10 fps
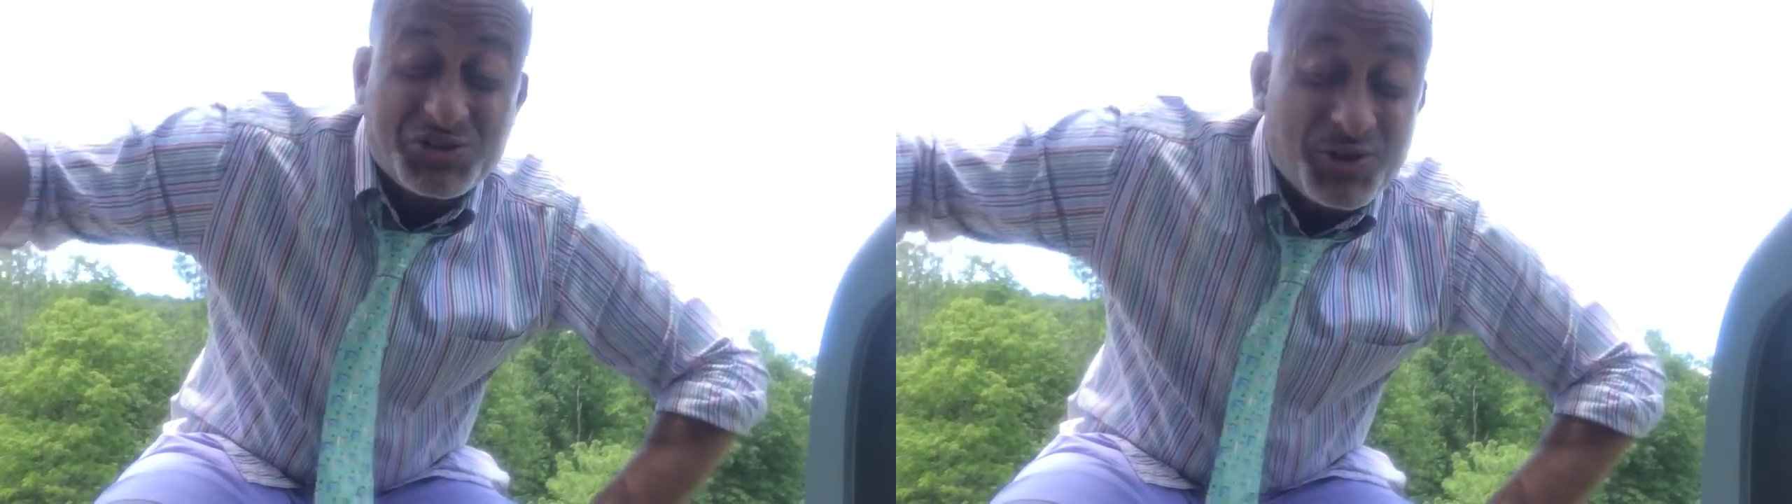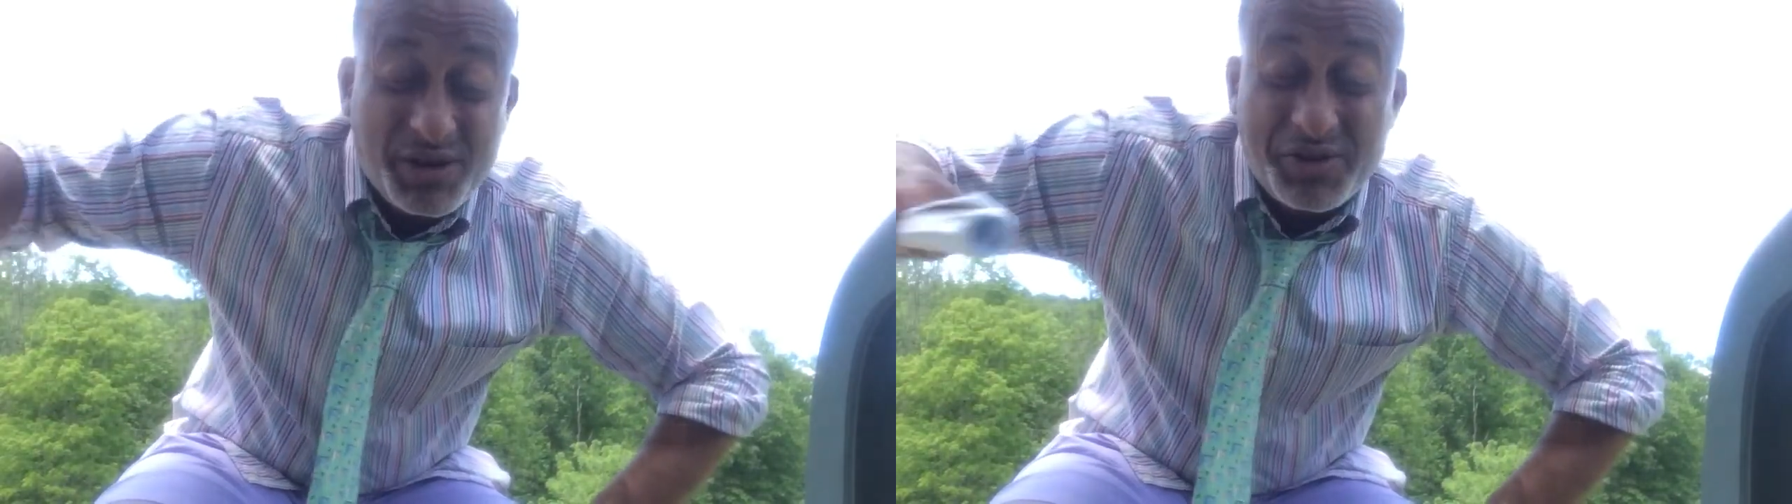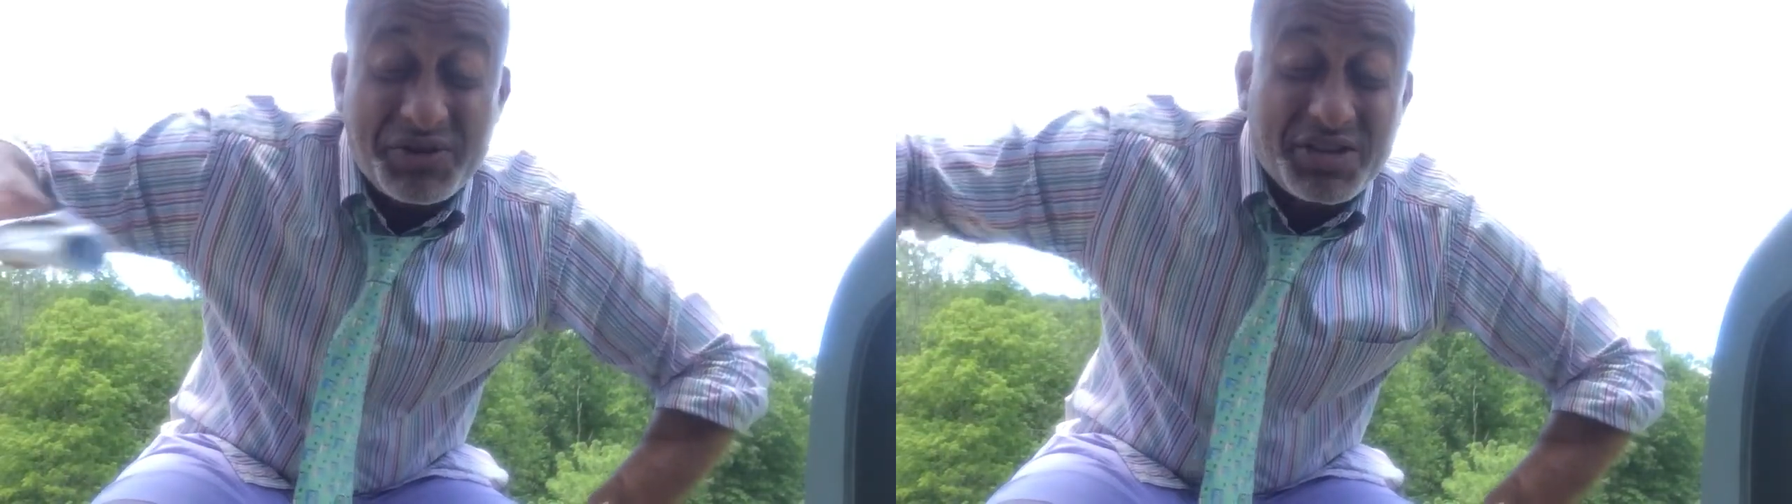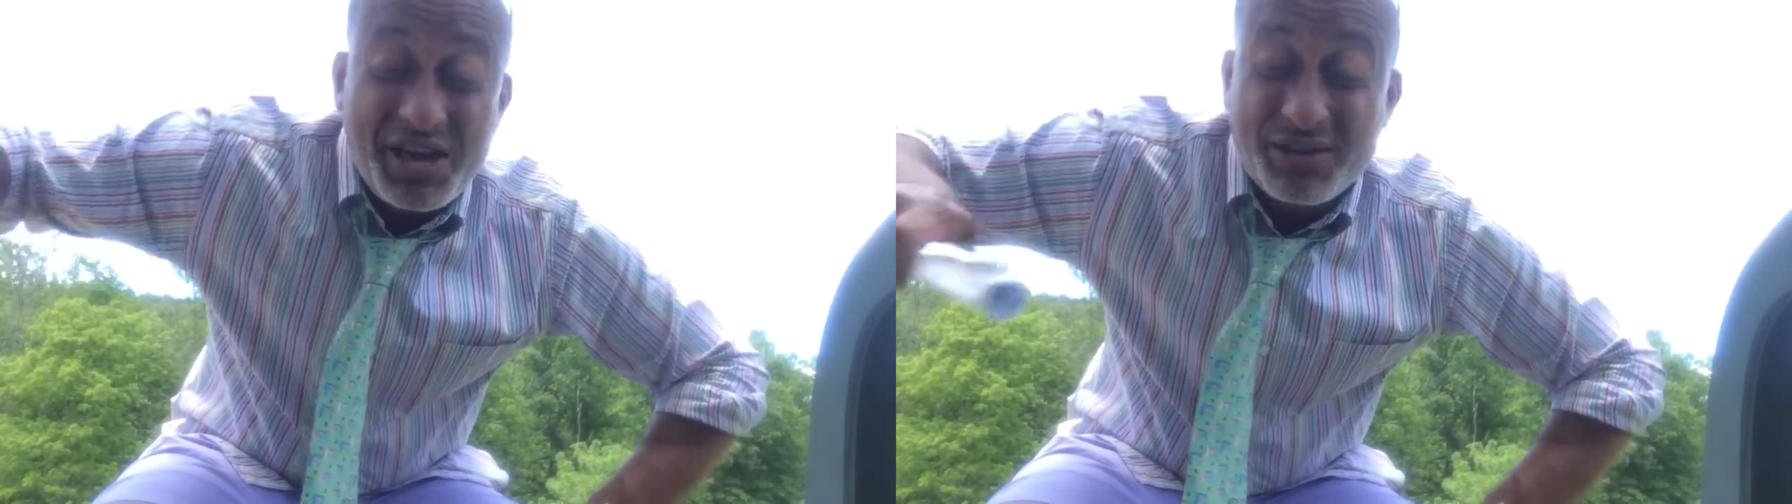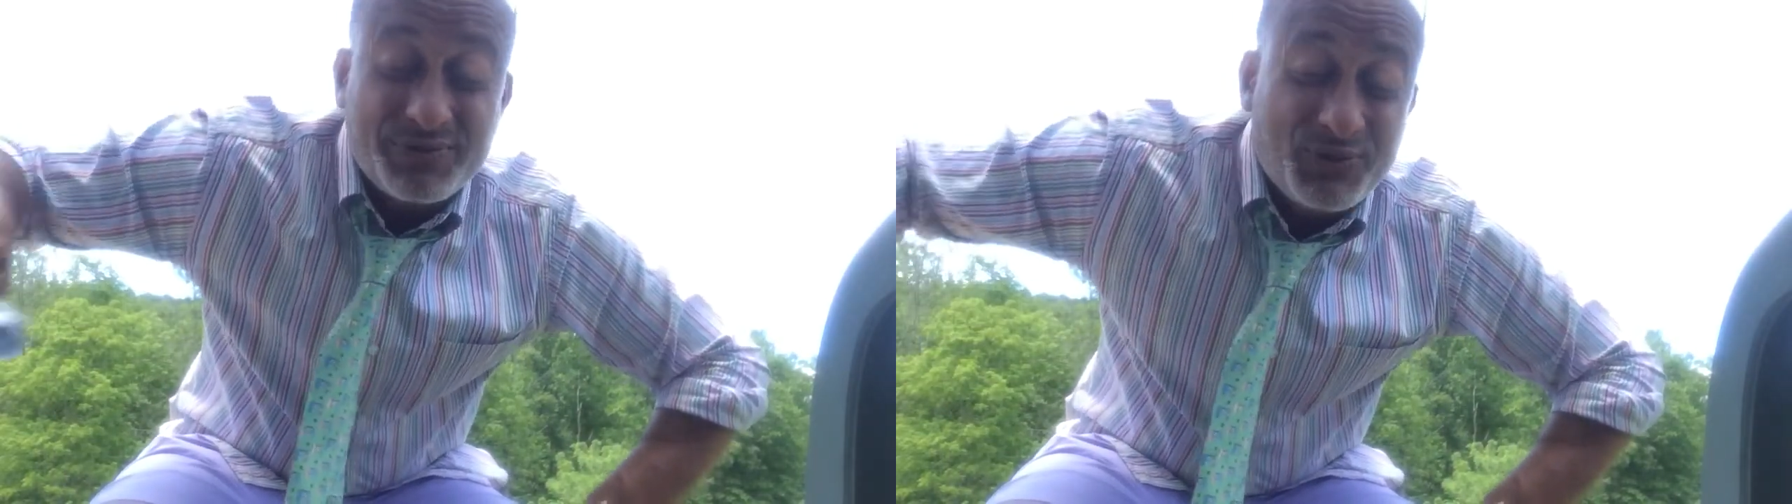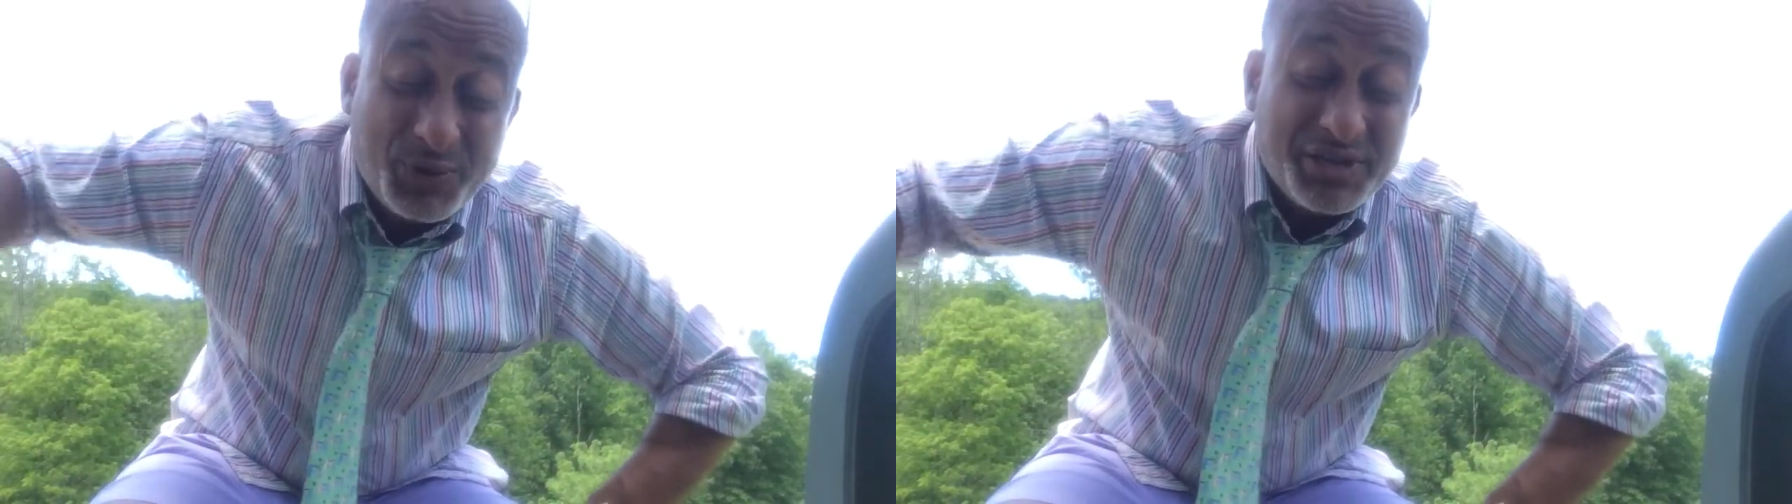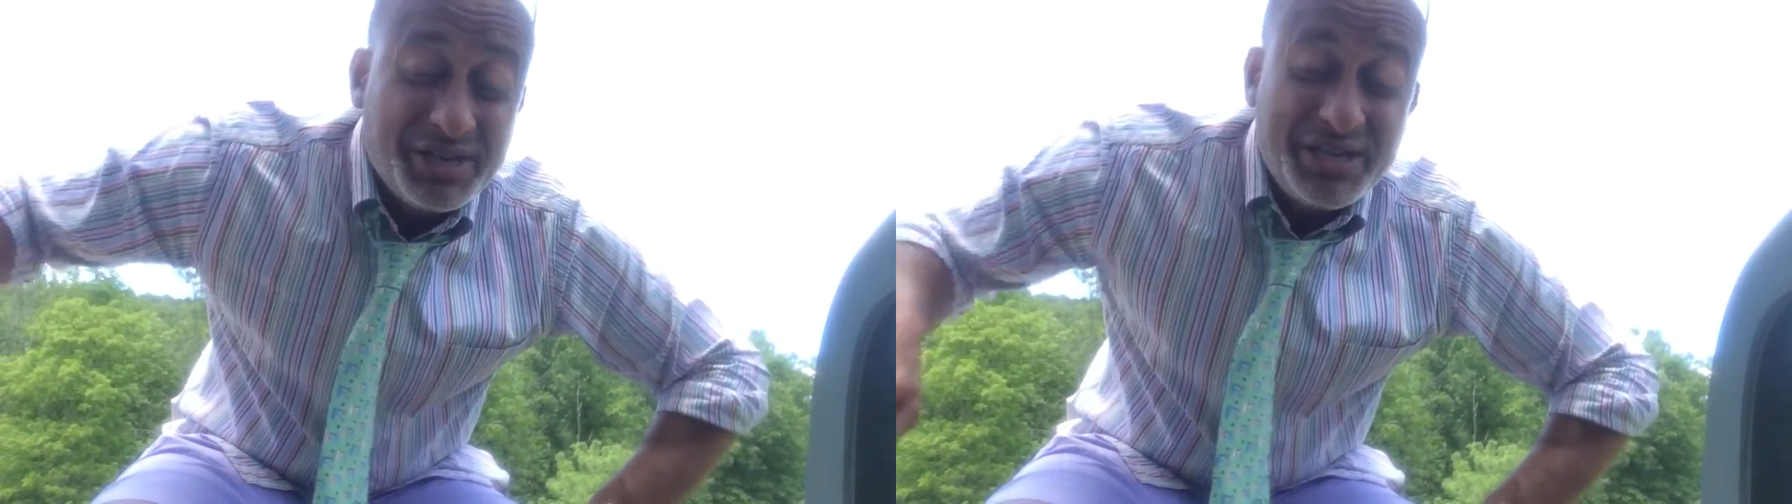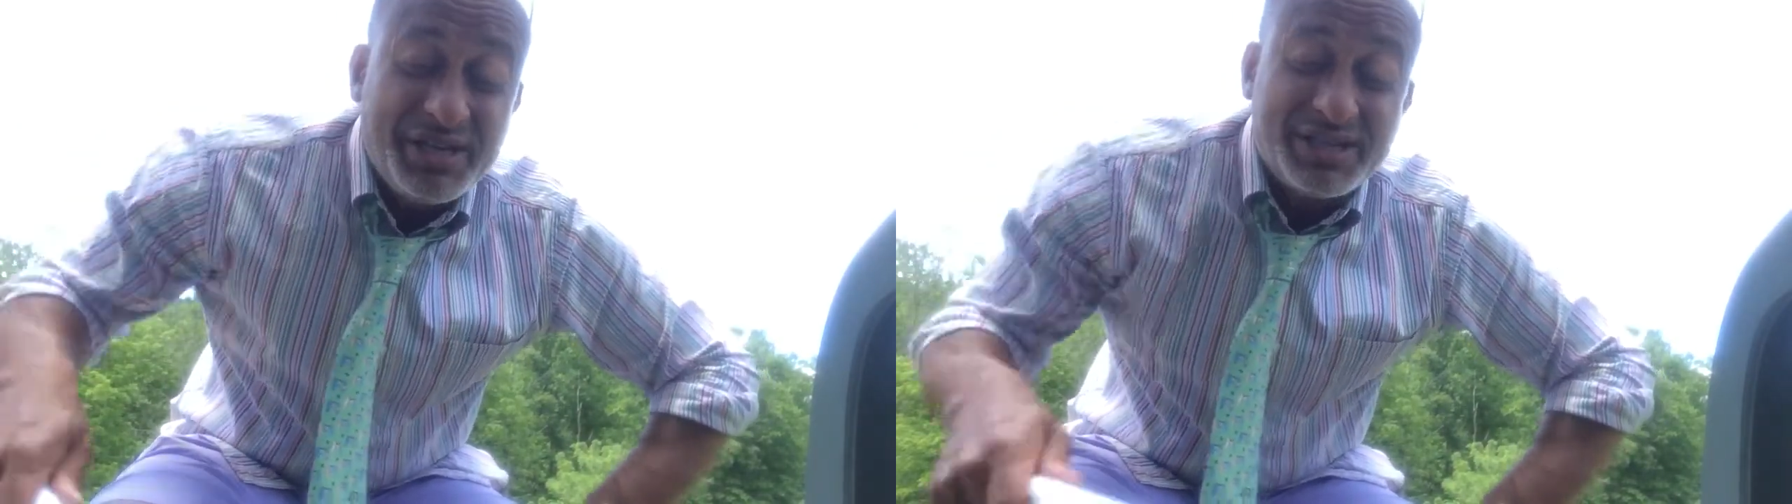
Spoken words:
Trail into California